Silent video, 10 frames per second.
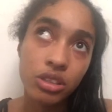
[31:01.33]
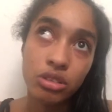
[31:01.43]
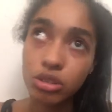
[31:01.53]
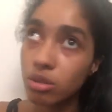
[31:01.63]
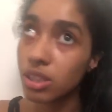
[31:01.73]

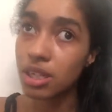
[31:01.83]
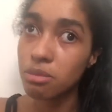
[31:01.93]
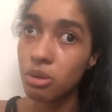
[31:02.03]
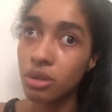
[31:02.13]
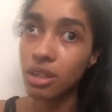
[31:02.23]
do it
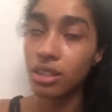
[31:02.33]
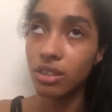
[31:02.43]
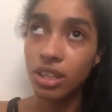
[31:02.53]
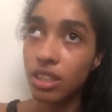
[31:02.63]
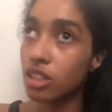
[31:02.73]
anymore, or
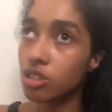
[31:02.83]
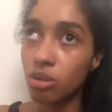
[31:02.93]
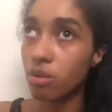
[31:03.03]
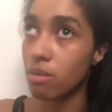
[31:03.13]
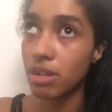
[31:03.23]
they just don't
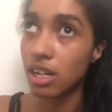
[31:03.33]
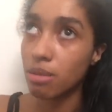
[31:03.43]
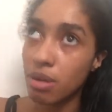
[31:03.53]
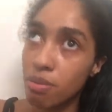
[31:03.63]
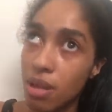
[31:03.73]
want to meet any more
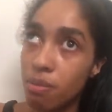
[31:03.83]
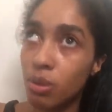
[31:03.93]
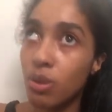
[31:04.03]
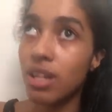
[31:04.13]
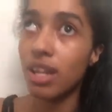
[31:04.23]
people,
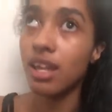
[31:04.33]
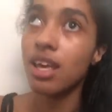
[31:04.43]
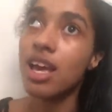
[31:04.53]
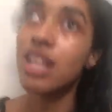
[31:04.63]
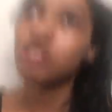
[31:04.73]
and then
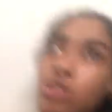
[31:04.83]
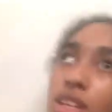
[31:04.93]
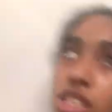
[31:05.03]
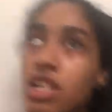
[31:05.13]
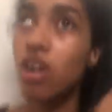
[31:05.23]
until they
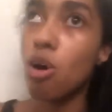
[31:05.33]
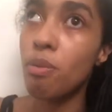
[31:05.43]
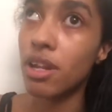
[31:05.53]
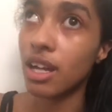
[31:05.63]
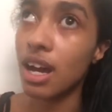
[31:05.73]
start
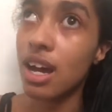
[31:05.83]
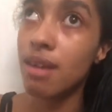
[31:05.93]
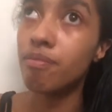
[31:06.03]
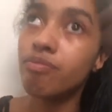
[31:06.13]
opening up,